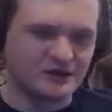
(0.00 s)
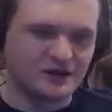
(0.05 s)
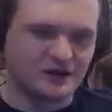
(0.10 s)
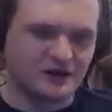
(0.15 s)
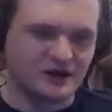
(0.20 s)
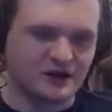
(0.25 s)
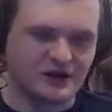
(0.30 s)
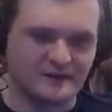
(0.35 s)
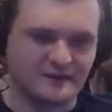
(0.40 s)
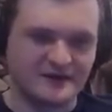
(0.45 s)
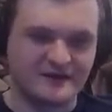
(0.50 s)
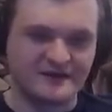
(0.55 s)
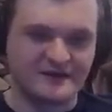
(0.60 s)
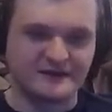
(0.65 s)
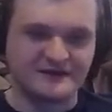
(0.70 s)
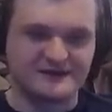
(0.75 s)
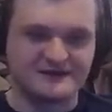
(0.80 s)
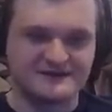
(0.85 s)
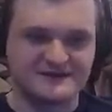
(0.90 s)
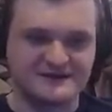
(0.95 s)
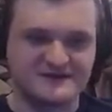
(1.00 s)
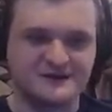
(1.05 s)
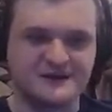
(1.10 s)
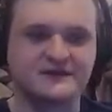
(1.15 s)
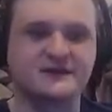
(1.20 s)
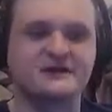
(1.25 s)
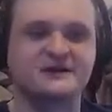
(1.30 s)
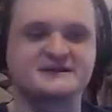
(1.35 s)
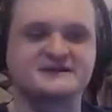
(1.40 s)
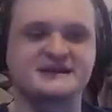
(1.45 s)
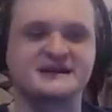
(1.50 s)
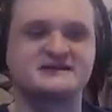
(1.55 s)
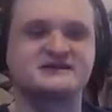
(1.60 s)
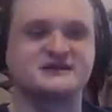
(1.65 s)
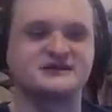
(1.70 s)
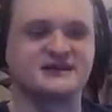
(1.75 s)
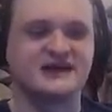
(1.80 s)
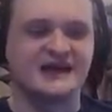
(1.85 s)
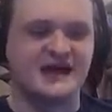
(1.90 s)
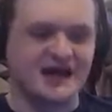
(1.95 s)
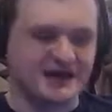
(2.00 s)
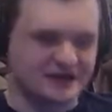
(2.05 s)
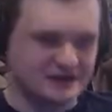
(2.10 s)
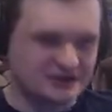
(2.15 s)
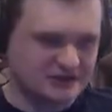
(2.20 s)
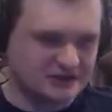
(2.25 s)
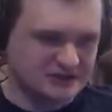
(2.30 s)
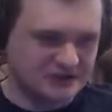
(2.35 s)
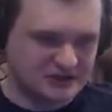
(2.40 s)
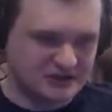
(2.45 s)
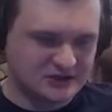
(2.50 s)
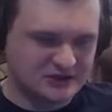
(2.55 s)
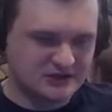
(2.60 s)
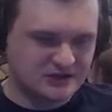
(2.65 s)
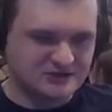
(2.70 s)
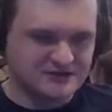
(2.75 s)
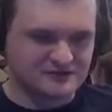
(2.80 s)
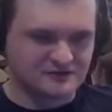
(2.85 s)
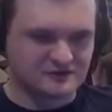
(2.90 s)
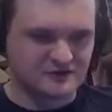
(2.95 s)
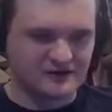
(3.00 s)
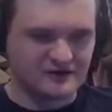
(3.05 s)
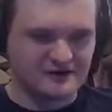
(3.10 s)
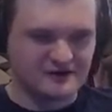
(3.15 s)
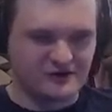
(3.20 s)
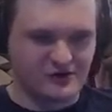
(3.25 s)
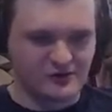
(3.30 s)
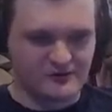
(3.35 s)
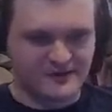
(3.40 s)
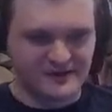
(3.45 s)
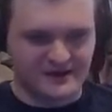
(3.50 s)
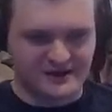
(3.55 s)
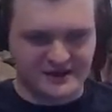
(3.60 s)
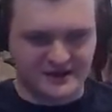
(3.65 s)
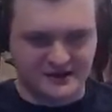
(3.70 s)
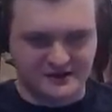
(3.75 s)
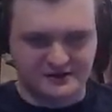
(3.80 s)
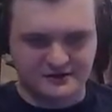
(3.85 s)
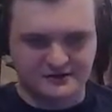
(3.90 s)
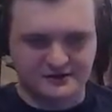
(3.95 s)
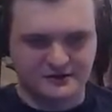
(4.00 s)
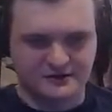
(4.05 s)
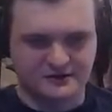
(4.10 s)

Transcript: And then you see right there, it's actually a cannon. So we're going to need to open that cannon.